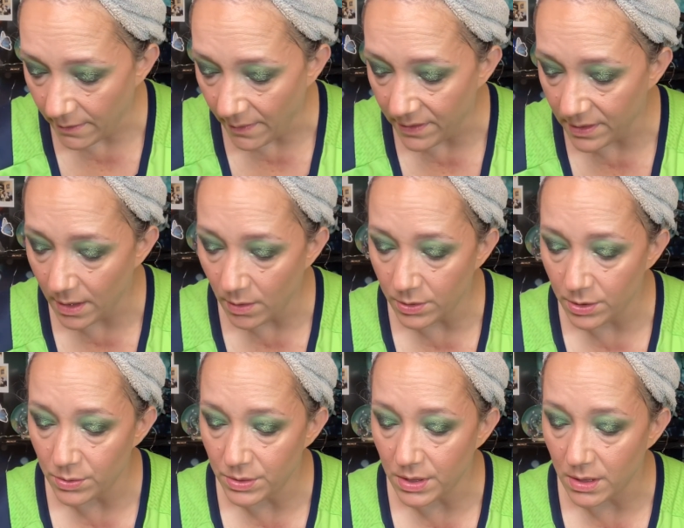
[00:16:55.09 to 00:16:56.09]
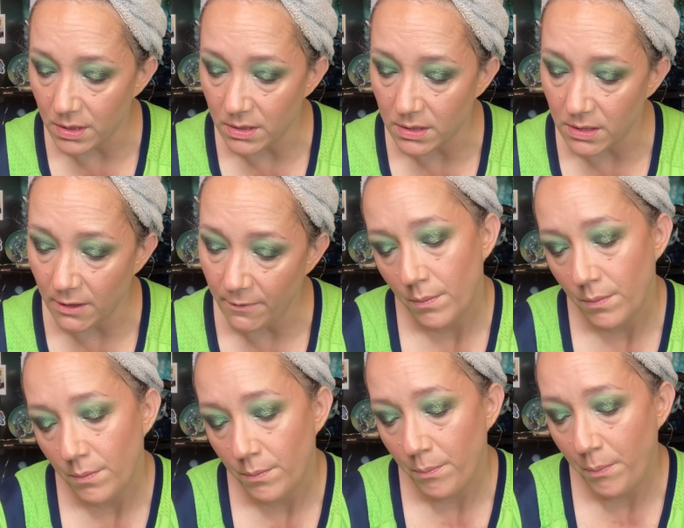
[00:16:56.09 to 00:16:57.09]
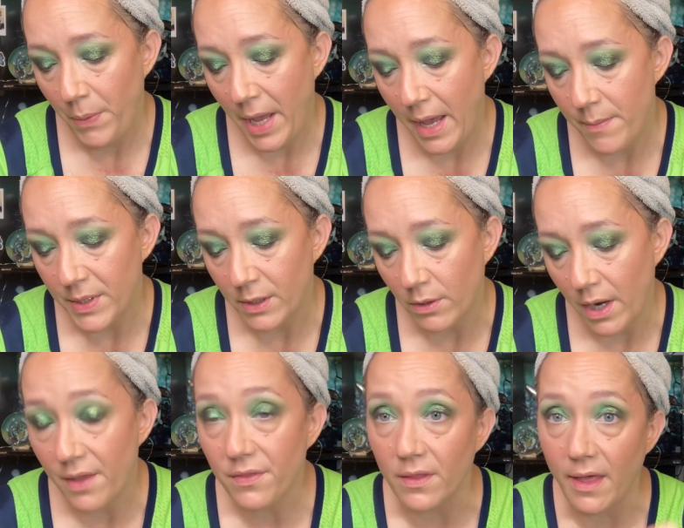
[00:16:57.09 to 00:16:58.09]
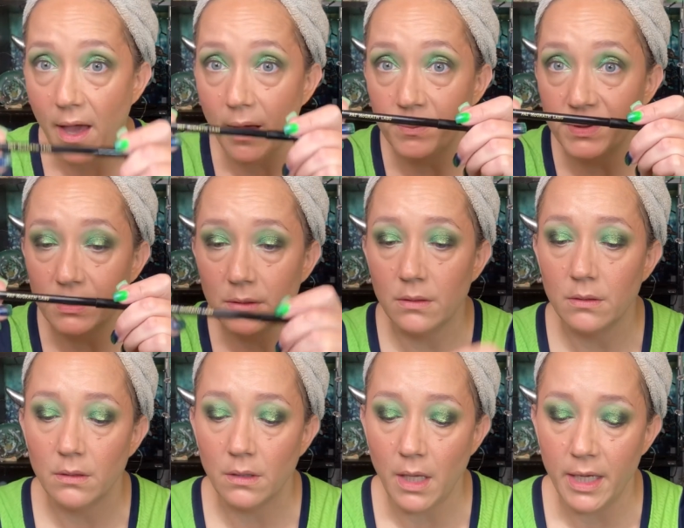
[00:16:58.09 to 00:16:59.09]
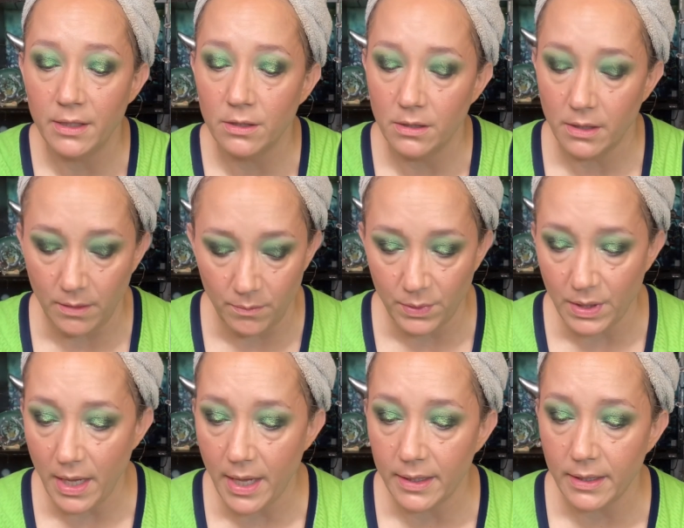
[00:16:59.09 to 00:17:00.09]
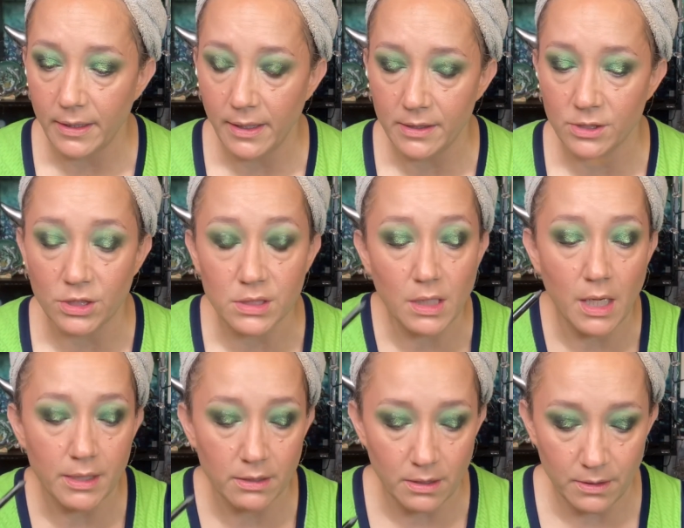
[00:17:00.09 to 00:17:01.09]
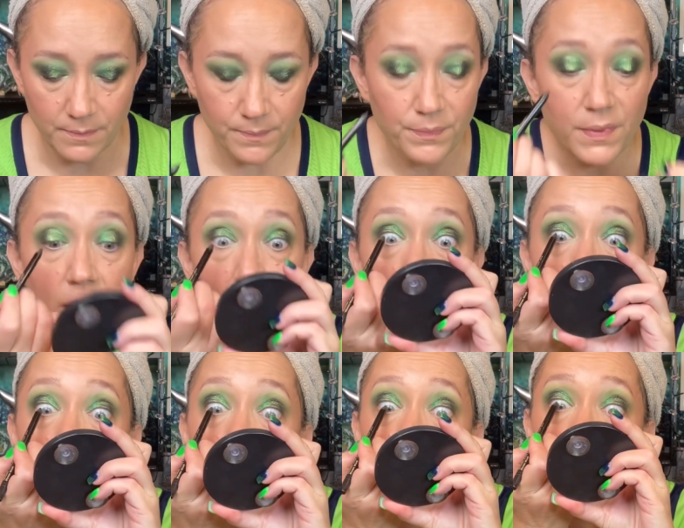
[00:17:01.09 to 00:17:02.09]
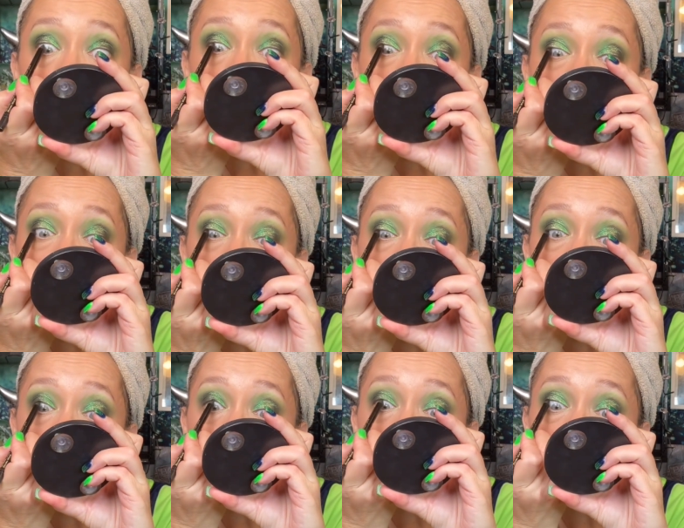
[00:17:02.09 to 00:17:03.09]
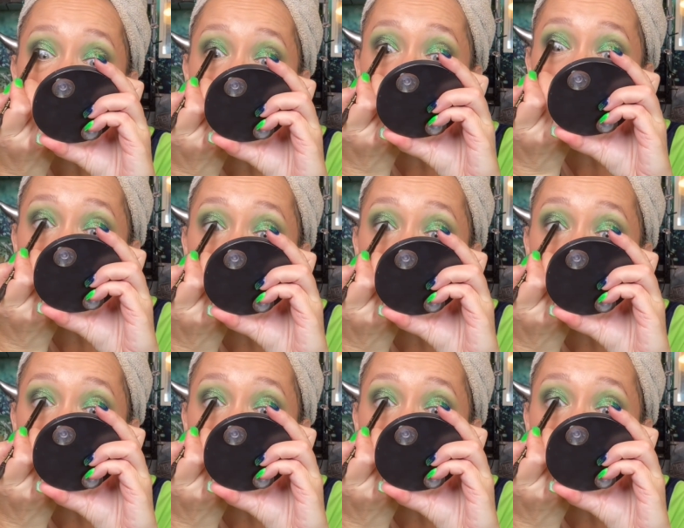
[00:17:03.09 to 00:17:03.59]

I think I'll use this Pat McGrath Labs liner in black and just kind of do a little tight